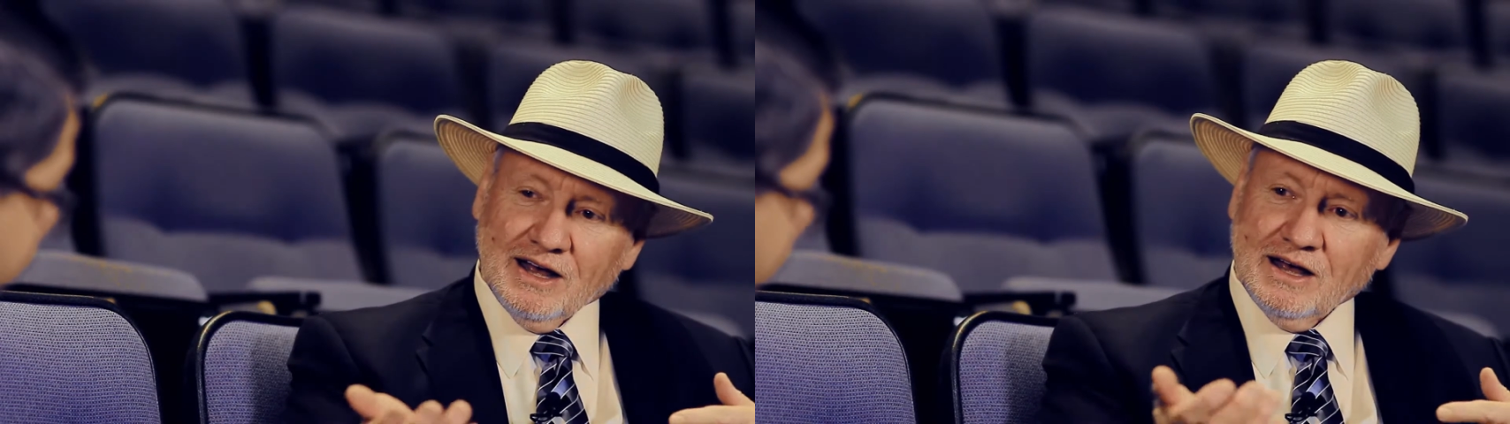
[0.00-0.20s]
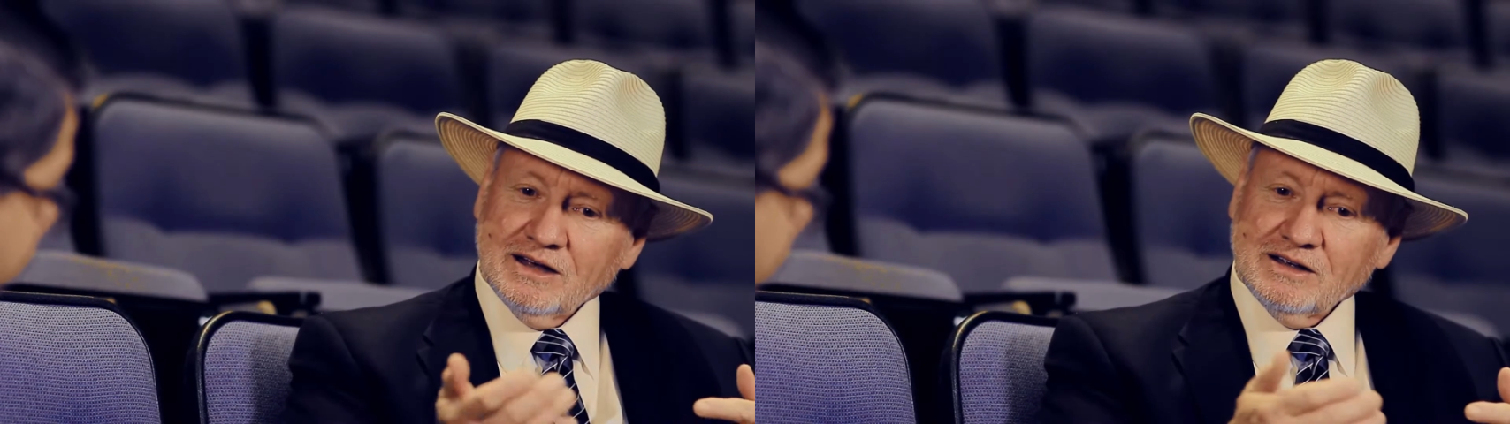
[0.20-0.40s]

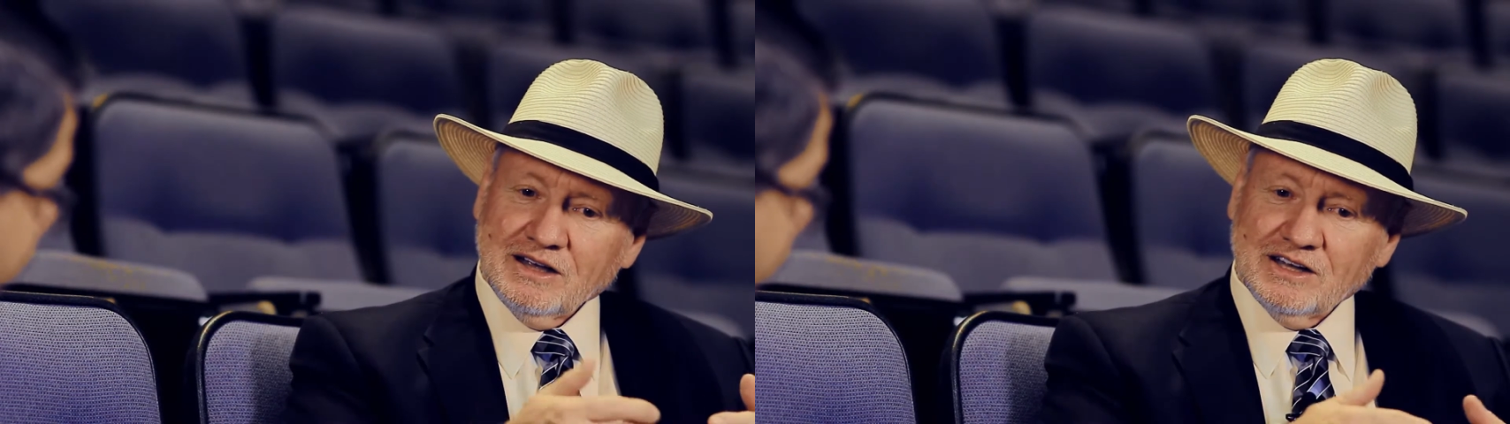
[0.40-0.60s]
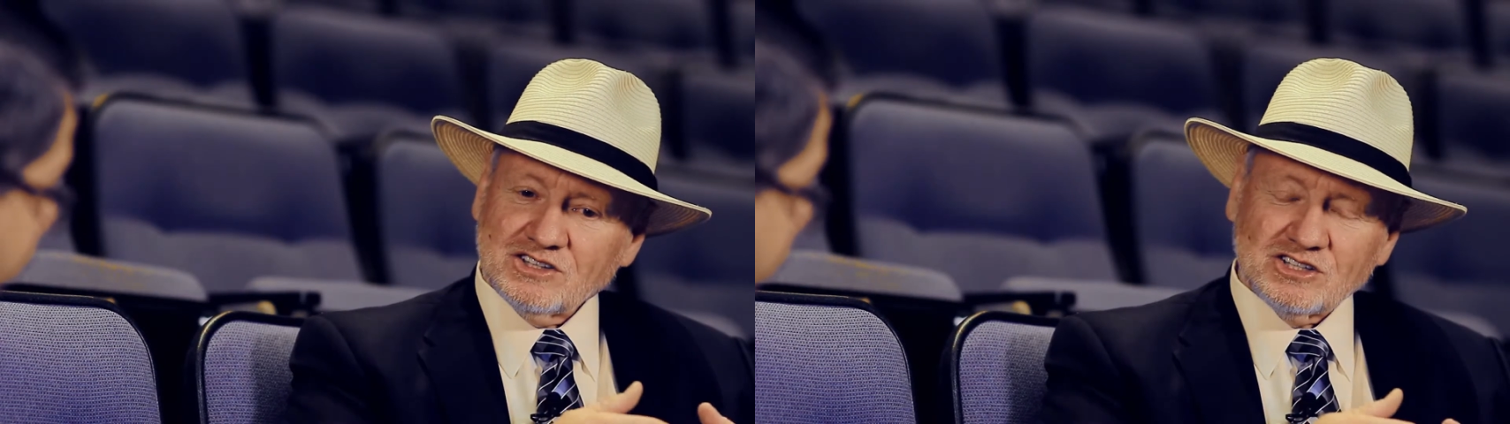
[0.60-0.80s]

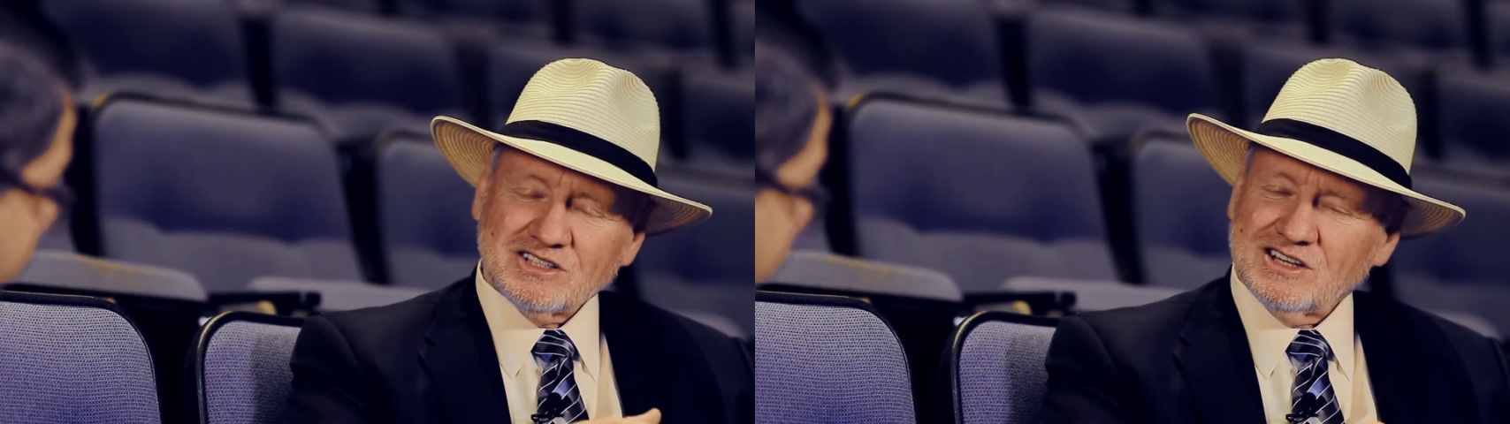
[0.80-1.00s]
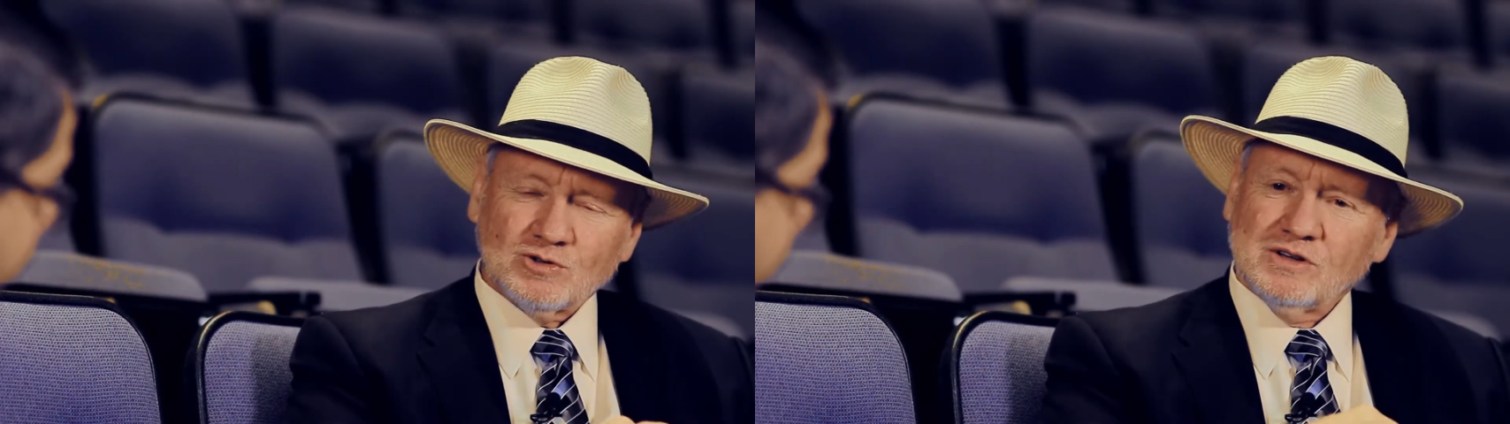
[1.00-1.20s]

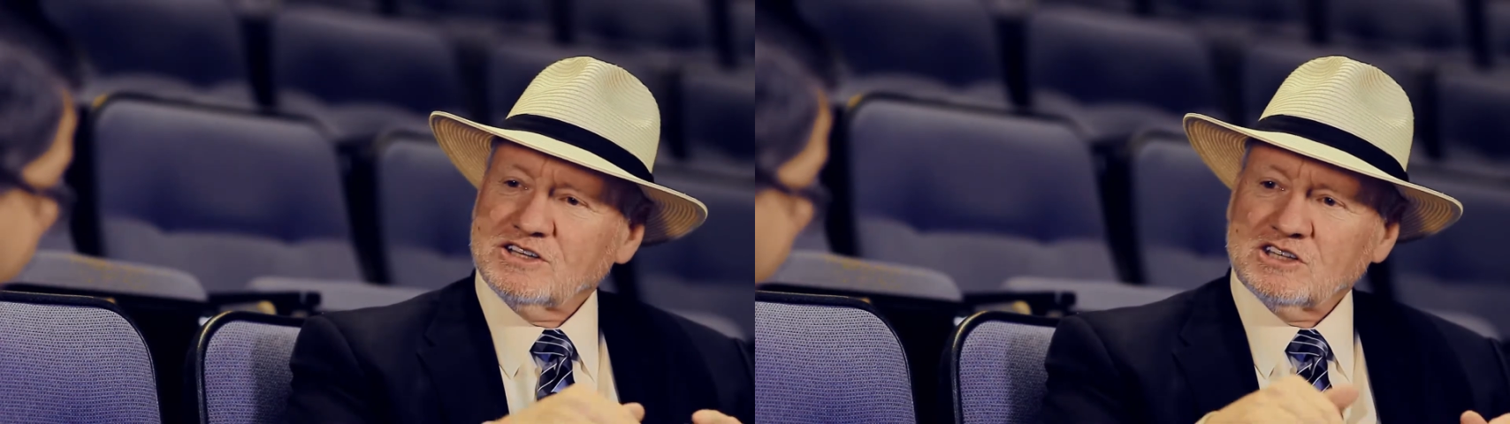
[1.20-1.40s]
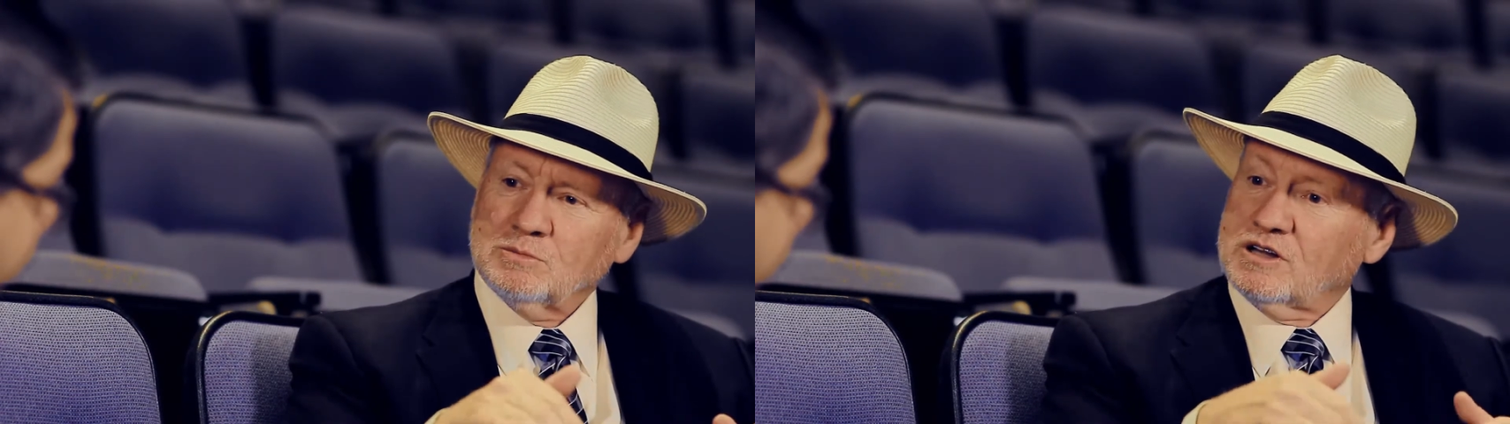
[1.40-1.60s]
It's
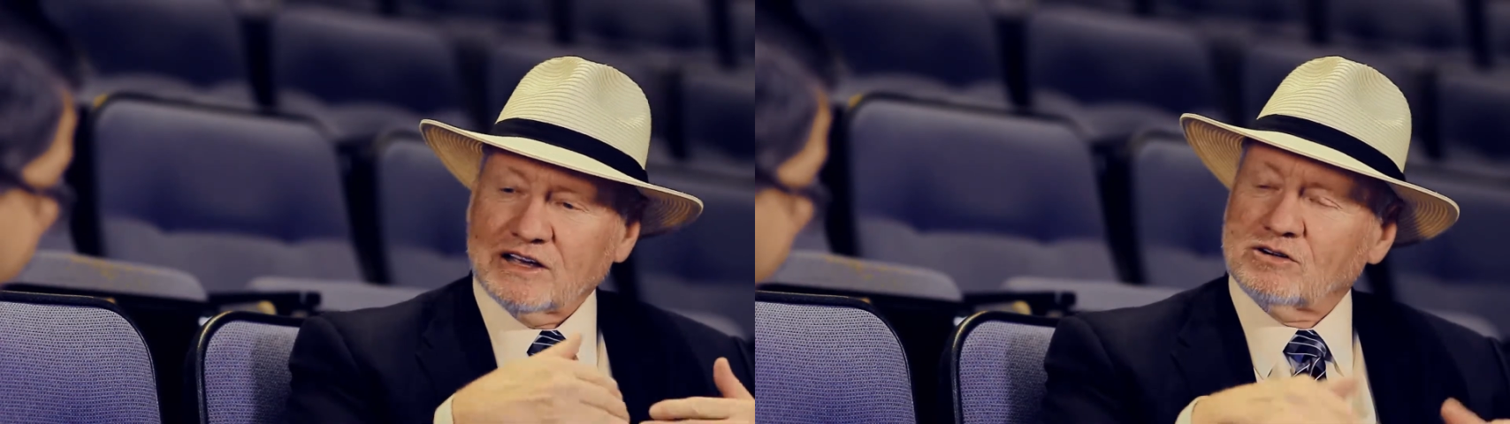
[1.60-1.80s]
really simple.